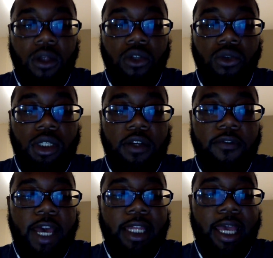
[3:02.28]
Due to the
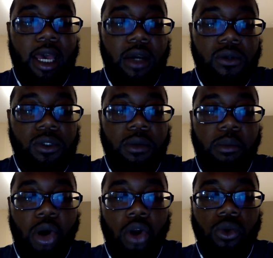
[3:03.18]
fact that Echols
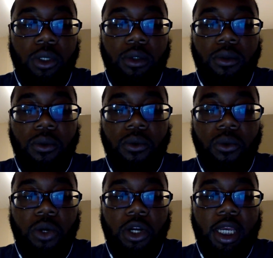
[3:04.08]
and Baldwin
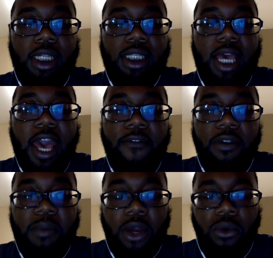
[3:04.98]
were into
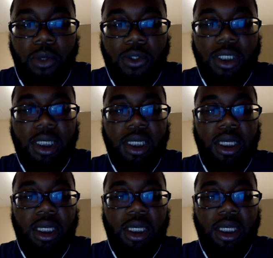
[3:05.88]
heavy metal music